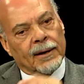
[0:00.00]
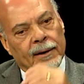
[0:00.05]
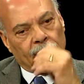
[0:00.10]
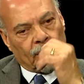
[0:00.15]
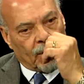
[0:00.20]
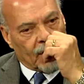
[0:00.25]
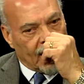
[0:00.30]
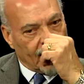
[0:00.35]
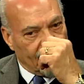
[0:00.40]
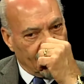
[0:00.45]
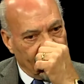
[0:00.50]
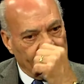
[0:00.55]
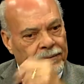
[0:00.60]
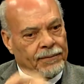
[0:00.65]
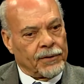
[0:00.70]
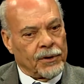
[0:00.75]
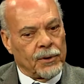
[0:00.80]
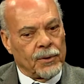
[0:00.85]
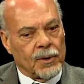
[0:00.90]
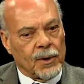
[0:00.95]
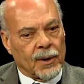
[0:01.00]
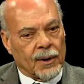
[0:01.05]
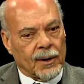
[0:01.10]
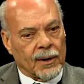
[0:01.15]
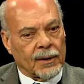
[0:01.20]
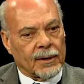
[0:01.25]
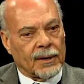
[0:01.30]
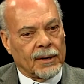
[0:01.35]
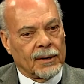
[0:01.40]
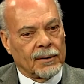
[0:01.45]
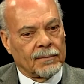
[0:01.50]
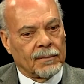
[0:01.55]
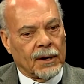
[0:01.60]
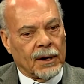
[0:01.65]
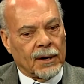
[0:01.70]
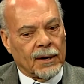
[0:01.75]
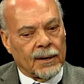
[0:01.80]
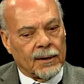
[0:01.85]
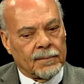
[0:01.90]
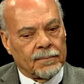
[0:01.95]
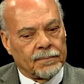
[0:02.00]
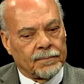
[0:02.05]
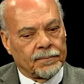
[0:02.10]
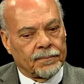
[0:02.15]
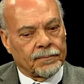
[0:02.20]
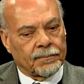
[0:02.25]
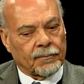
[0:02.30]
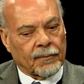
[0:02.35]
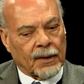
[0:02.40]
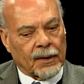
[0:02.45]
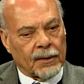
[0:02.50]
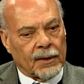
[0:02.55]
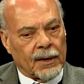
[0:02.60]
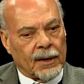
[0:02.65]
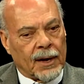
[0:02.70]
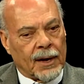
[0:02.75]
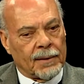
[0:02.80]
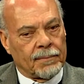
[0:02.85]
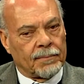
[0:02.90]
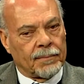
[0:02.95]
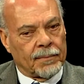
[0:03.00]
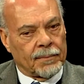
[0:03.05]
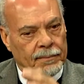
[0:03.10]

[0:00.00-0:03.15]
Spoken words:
When I left New York, then I